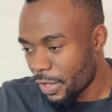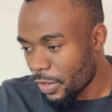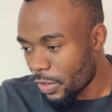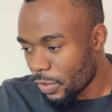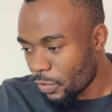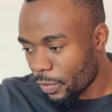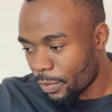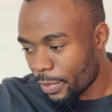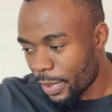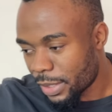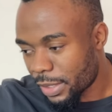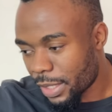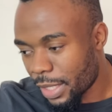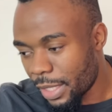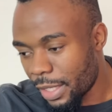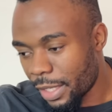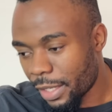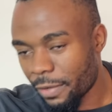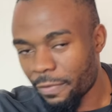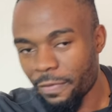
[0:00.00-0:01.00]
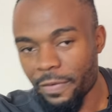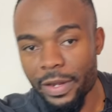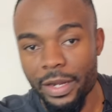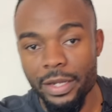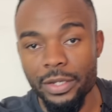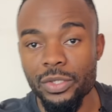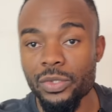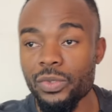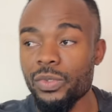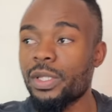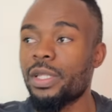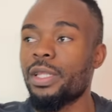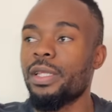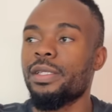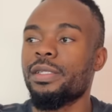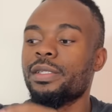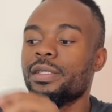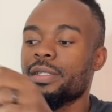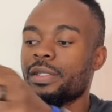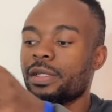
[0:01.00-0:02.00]
we're basically referring to
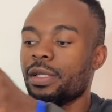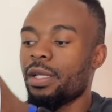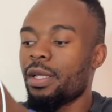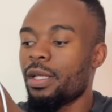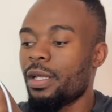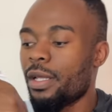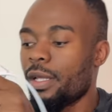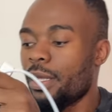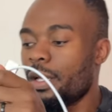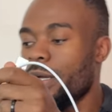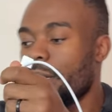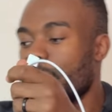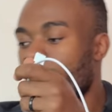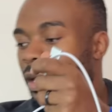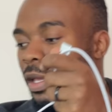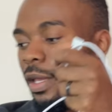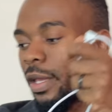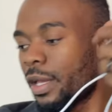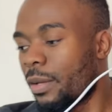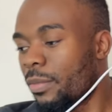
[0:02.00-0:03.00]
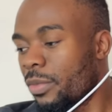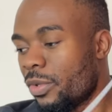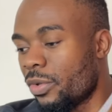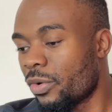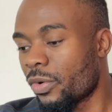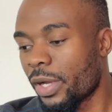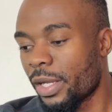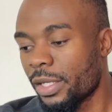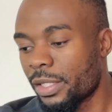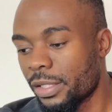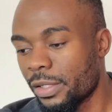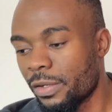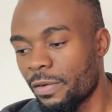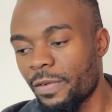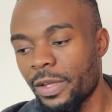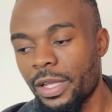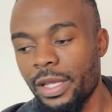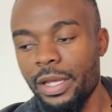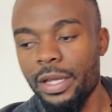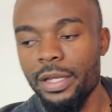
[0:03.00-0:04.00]
this uh, cable right in
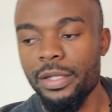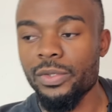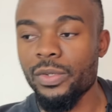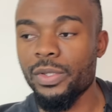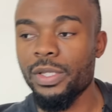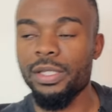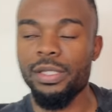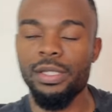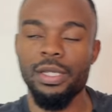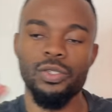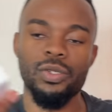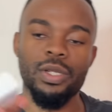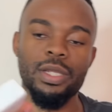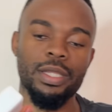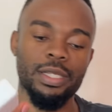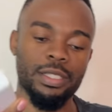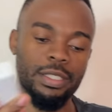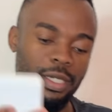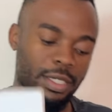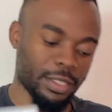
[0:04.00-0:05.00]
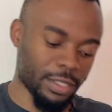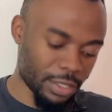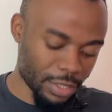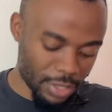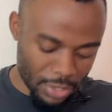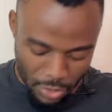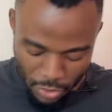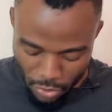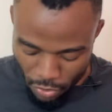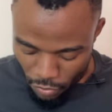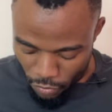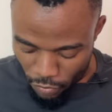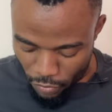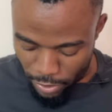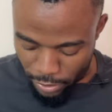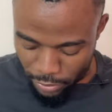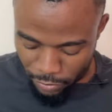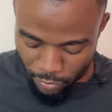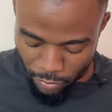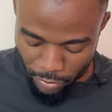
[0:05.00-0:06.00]
over there so this is actually the charger
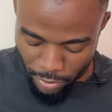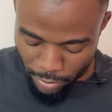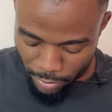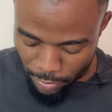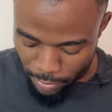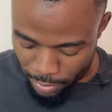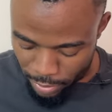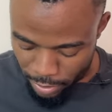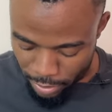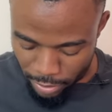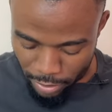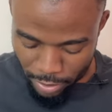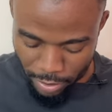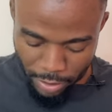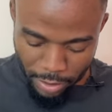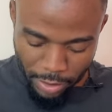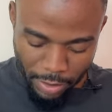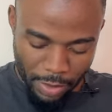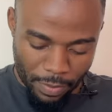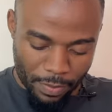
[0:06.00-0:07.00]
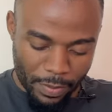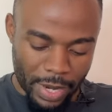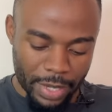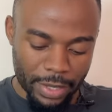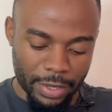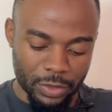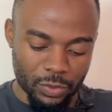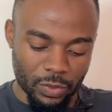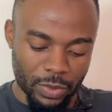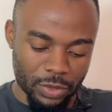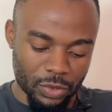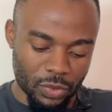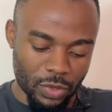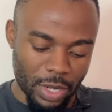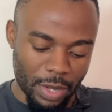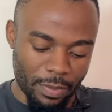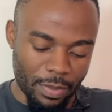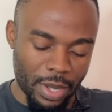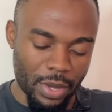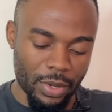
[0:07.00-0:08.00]
which we'll uh, might as well talk
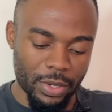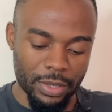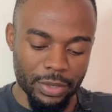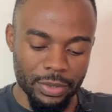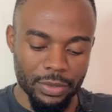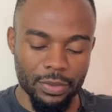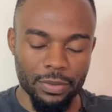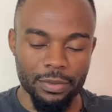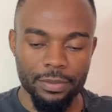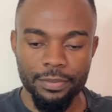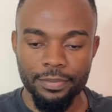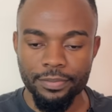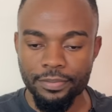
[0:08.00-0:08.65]
about it so